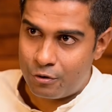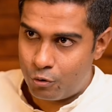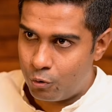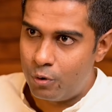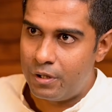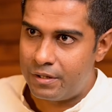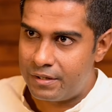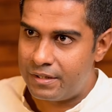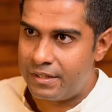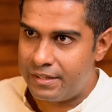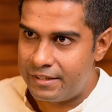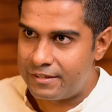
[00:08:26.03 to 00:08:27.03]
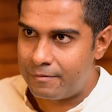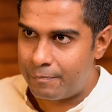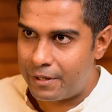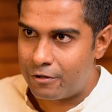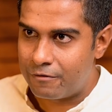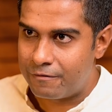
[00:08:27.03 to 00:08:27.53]
cold is a
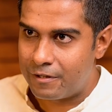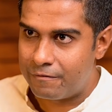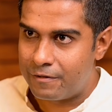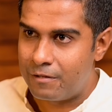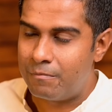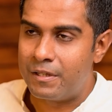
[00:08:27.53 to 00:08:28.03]
part of kapha,